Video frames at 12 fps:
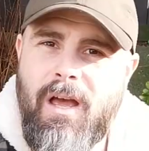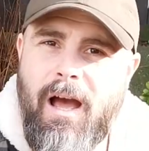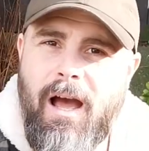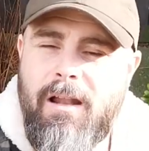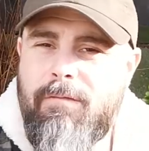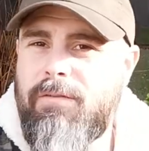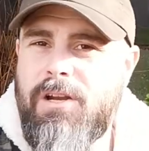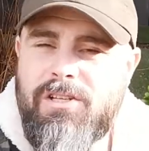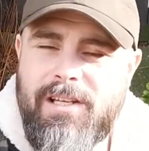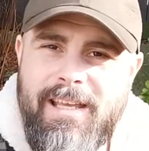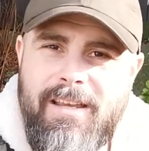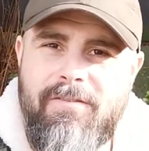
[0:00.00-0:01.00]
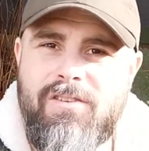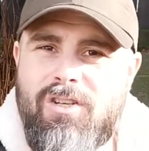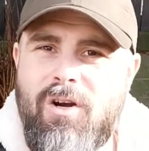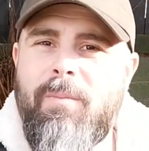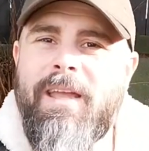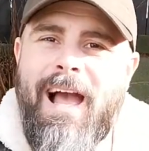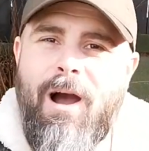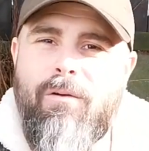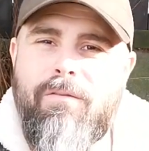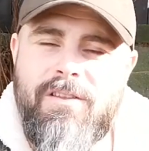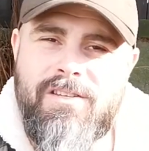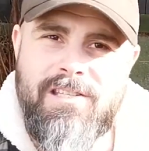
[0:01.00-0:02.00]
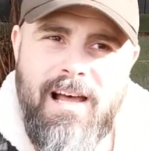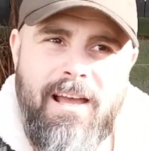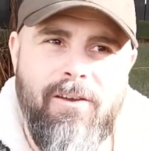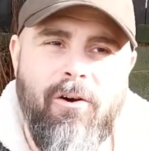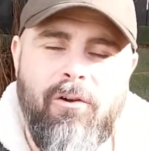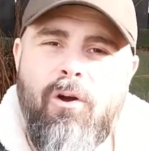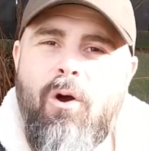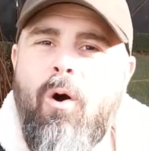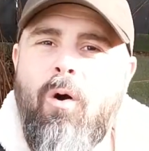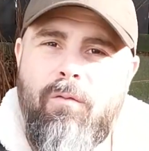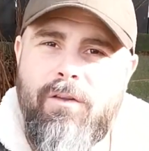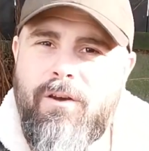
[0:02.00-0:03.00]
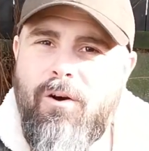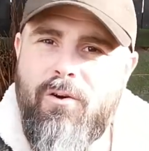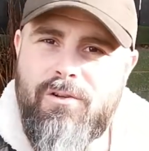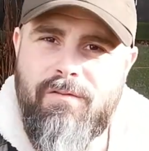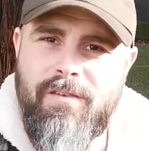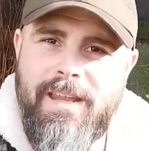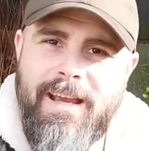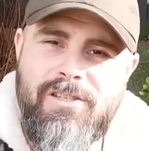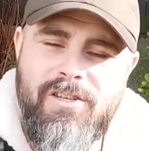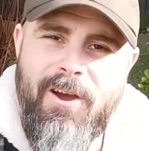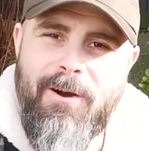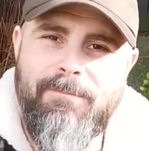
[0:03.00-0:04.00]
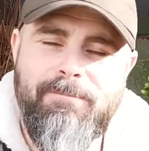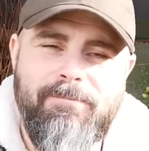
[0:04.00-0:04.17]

and fresh leaves coming out of the scion over the course of the next year.